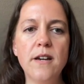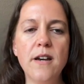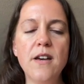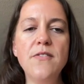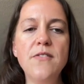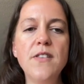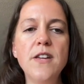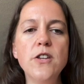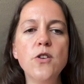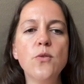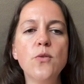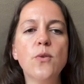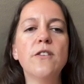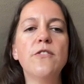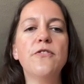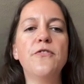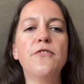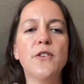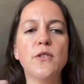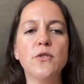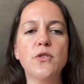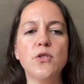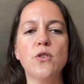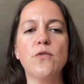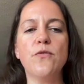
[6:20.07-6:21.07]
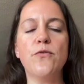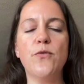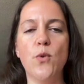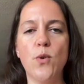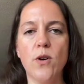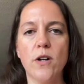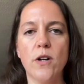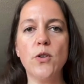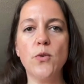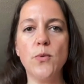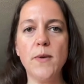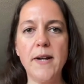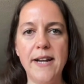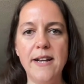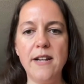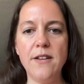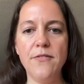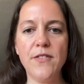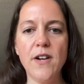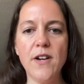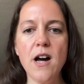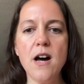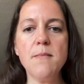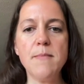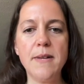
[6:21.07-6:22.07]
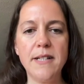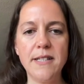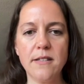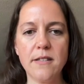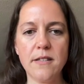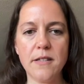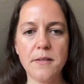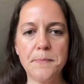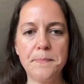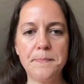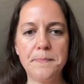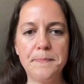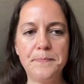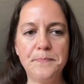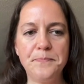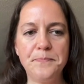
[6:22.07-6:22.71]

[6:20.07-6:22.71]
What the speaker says: and then you could filter for Creative Commons.